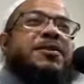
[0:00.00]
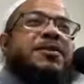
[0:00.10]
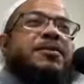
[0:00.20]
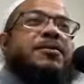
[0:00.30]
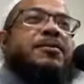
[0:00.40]

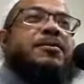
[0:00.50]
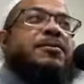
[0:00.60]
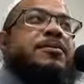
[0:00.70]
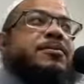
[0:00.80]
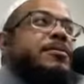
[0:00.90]

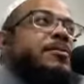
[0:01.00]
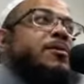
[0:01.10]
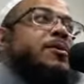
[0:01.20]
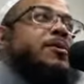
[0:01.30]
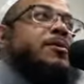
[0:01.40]

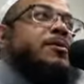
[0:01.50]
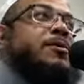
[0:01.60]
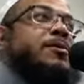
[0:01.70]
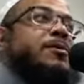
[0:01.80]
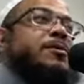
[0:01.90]

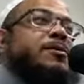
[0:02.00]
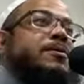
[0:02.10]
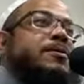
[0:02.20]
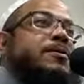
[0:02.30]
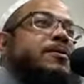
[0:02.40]

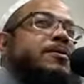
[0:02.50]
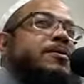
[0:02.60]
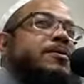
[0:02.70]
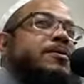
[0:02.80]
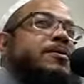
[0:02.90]

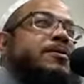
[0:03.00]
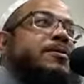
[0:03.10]
Nothing is said.